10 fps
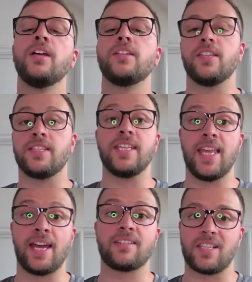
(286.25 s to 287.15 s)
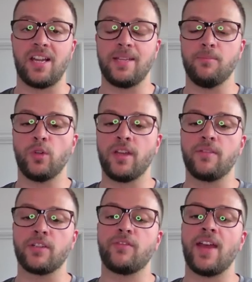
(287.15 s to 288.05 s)
to see that slightly more
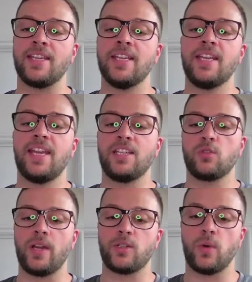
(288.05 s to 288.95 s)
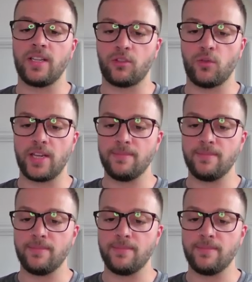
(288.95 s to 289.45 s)
dovish Fed in 2023.